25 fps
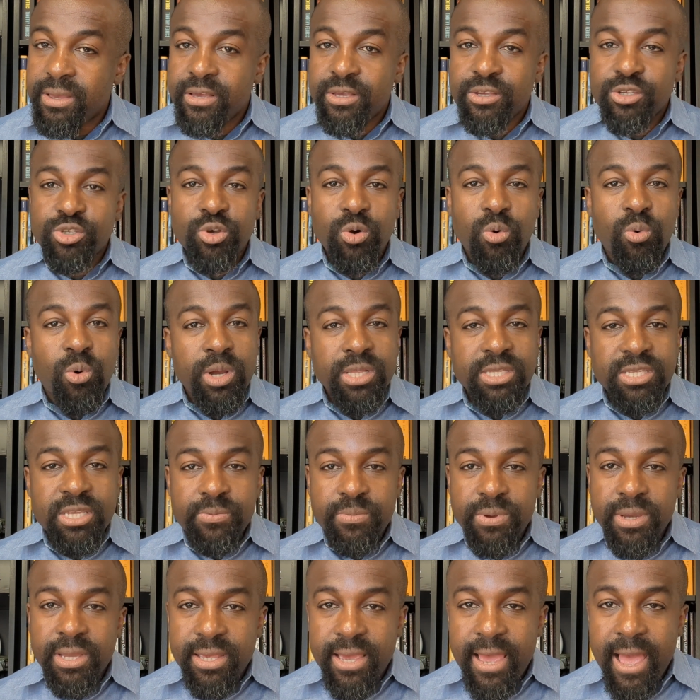So what
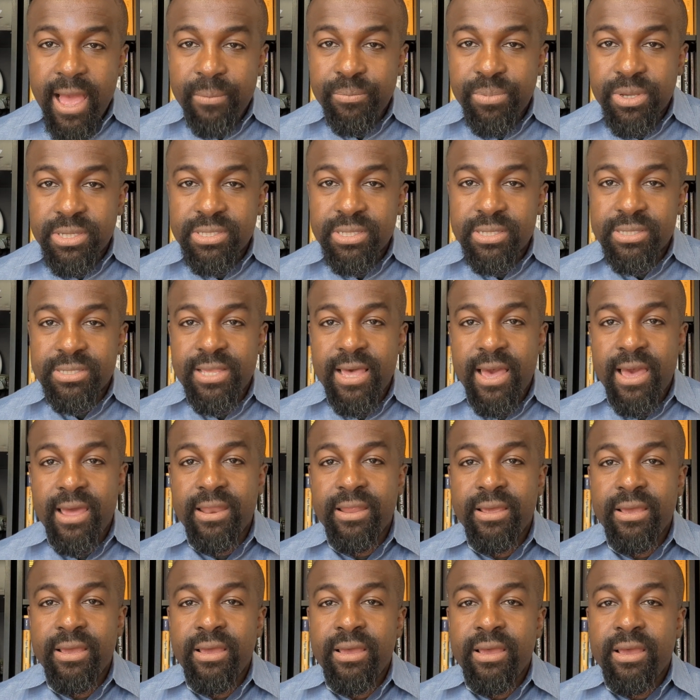typically happens is that
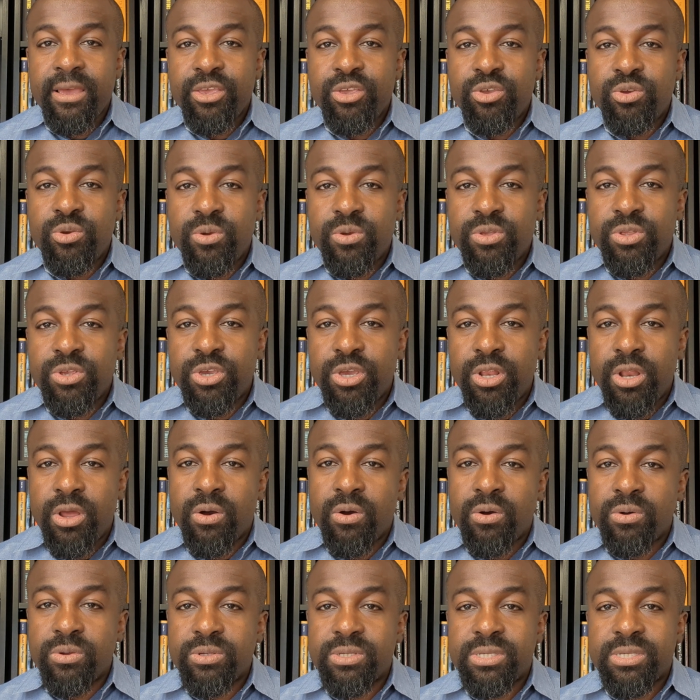
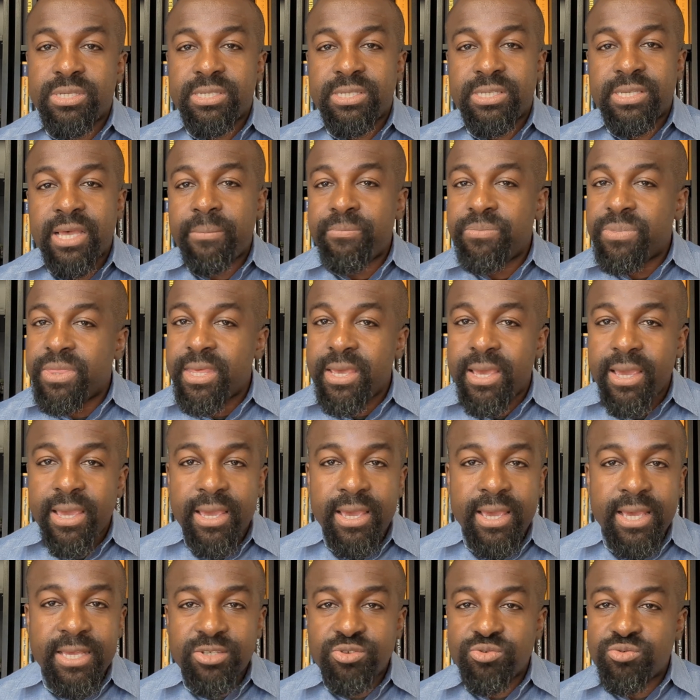something
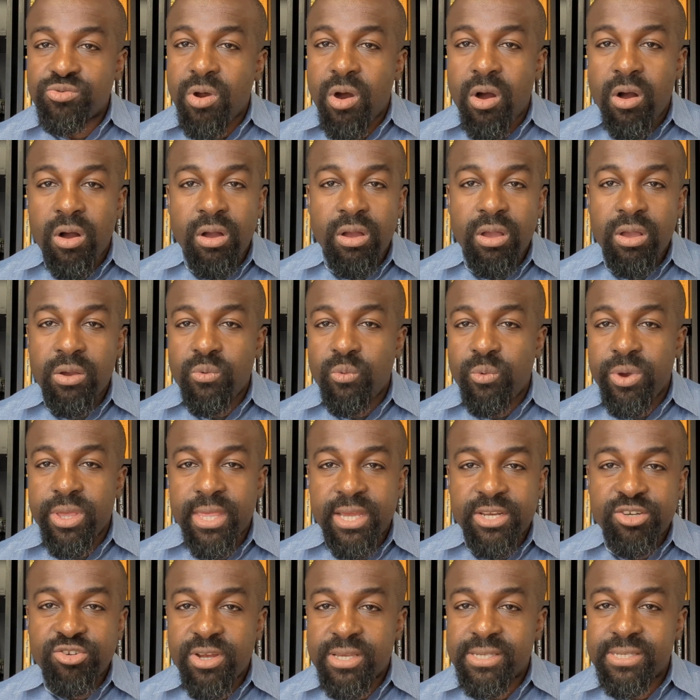is wrong with
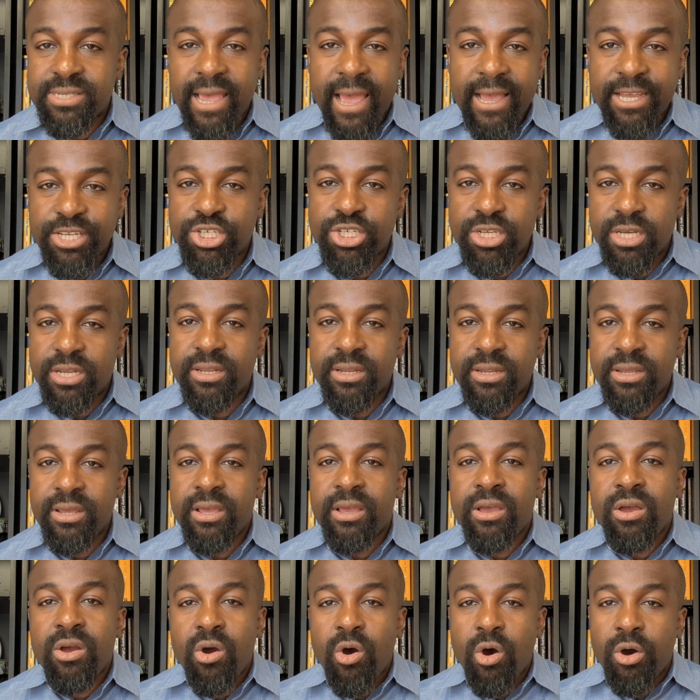a transaction
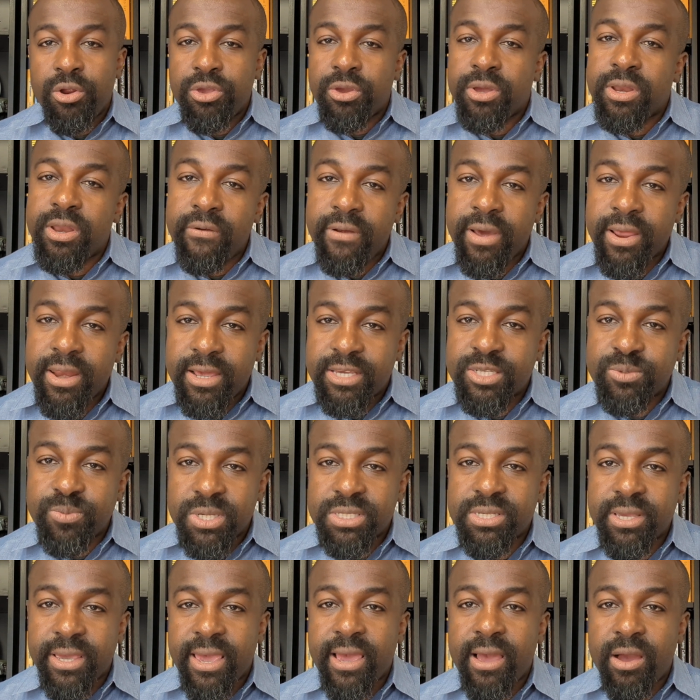on your Direct
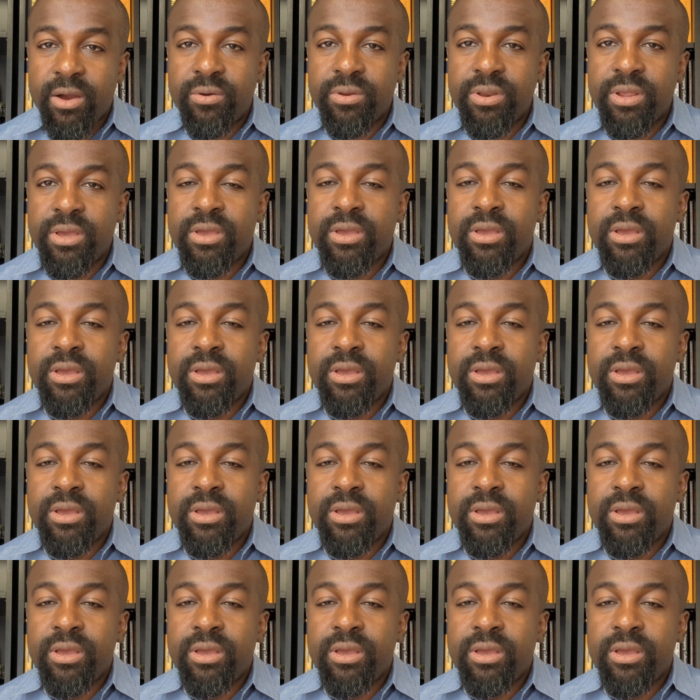Express account.